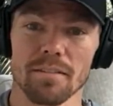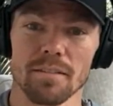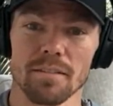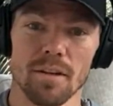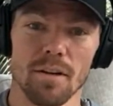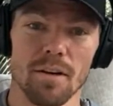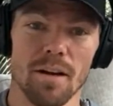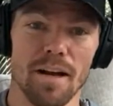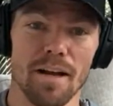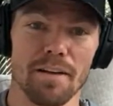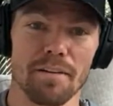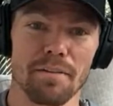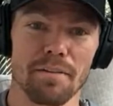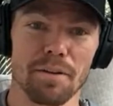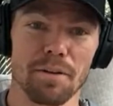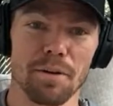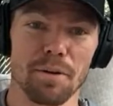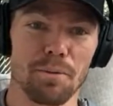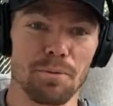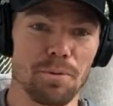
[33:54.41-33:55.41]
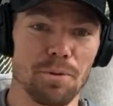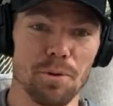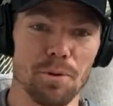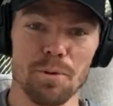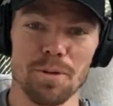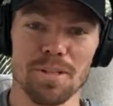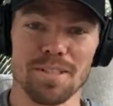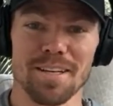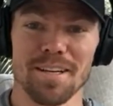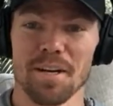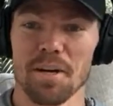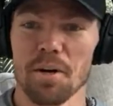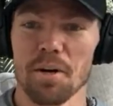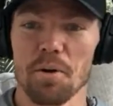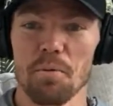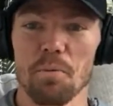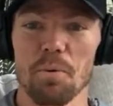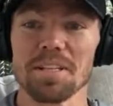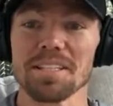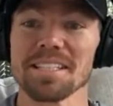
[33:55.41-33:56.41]
There was
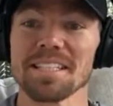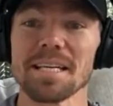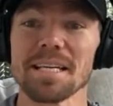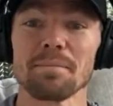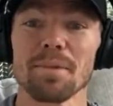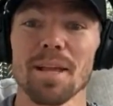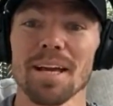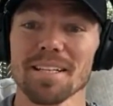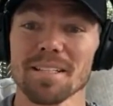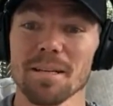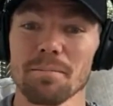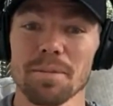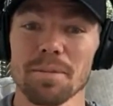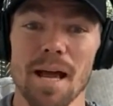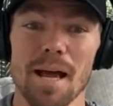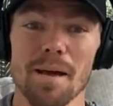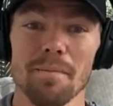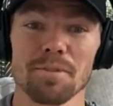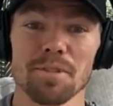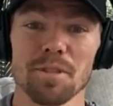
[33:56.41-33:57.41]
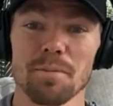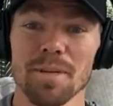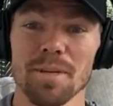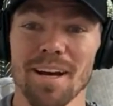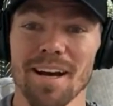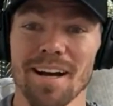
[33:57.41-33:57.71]
what seemed like sometimes to be